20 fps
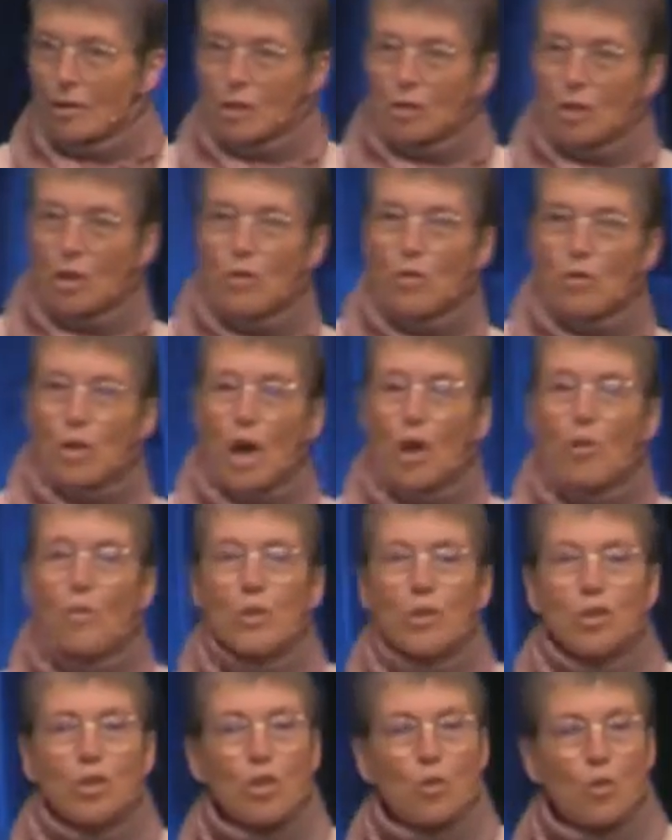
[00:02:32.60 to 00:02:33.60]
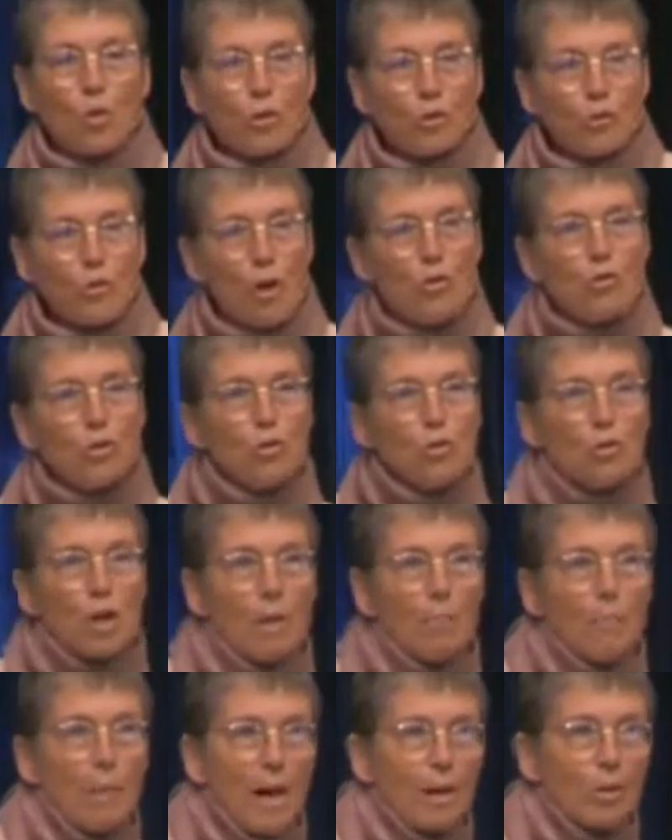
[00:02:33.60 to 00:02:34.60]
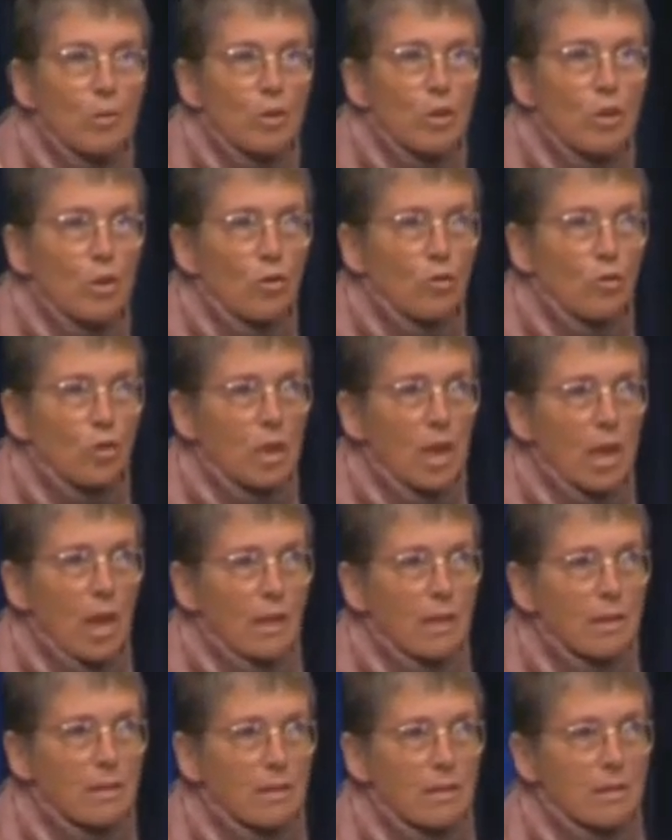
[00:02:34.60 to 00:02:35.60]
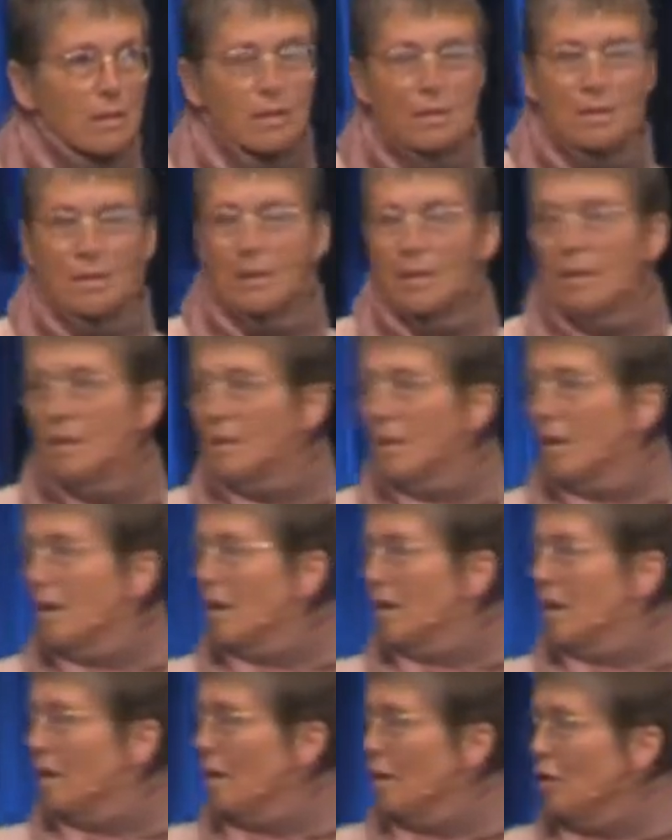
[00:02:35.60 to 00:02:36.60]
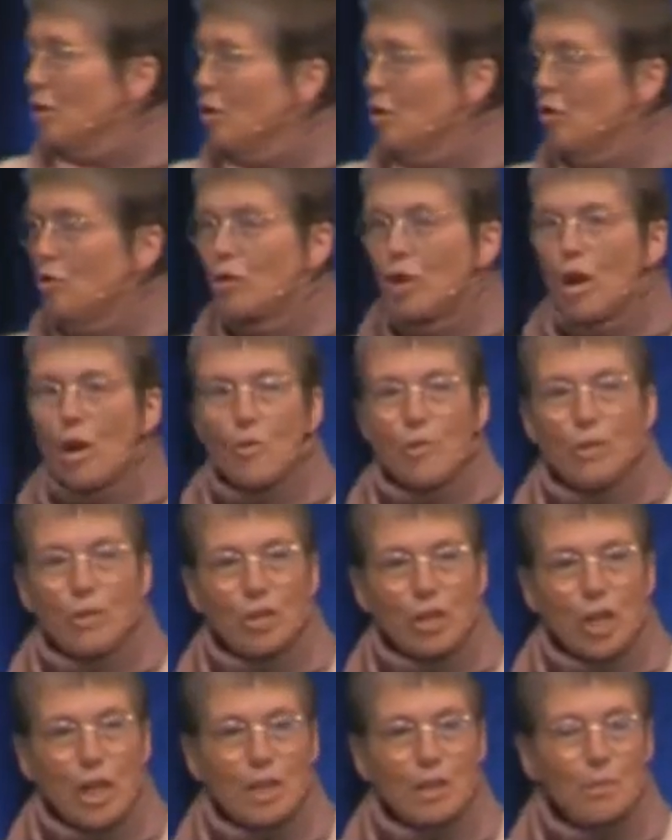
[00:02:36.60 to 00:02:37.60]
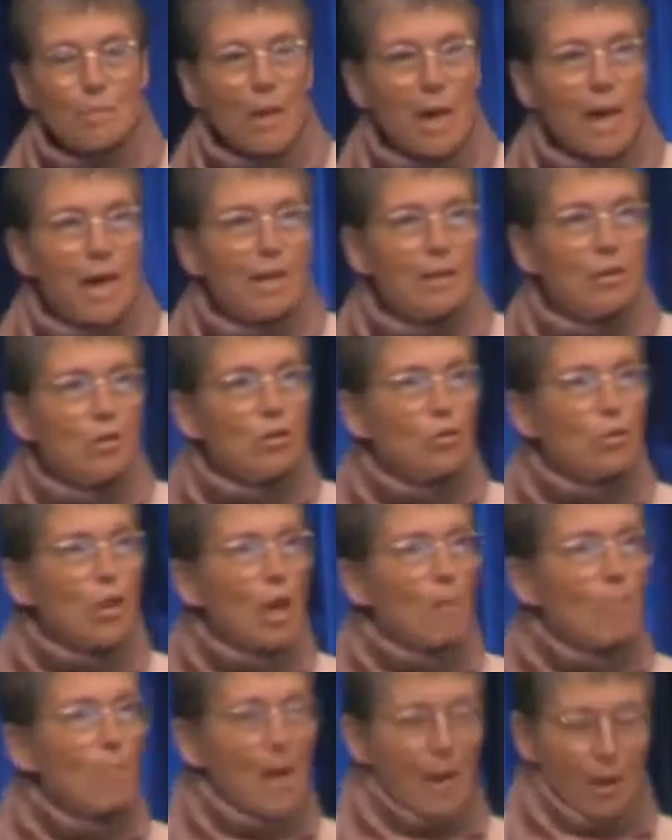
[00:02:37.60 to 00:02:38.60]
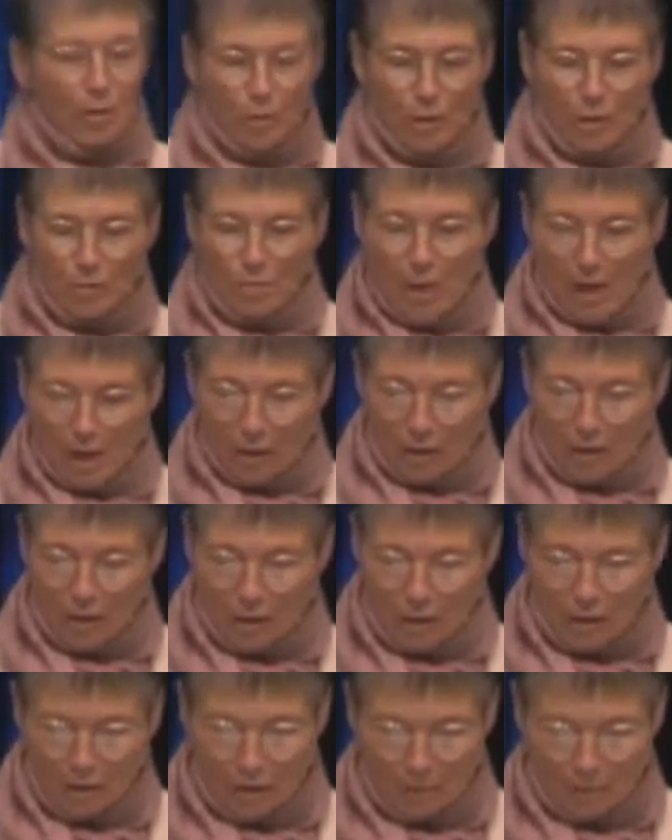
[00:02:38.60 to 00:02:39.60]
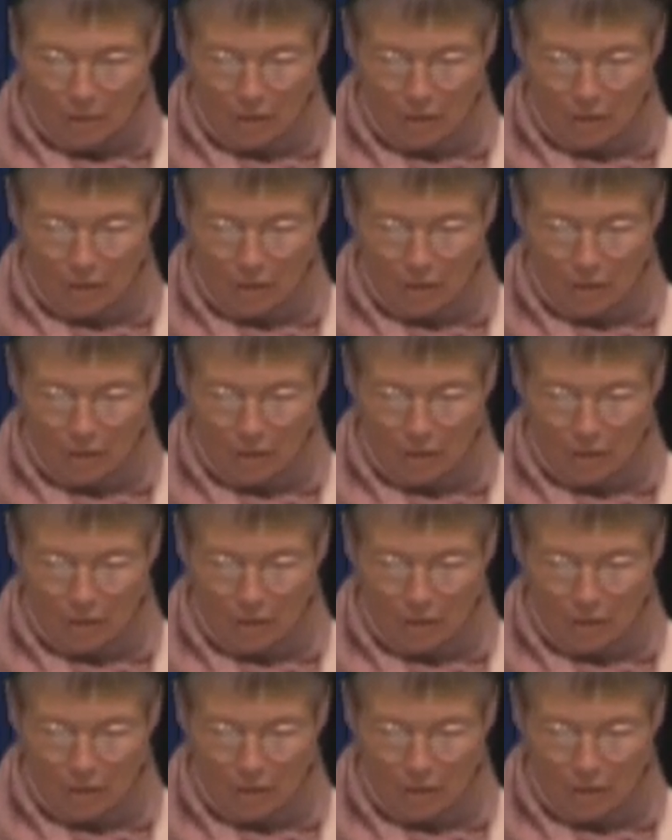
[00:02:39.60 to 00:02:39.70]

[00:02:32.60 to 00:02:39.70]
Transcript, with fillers: so you go with a sore throat, you come back with tonsillitis. You go with chest pain and you come back with a myocardial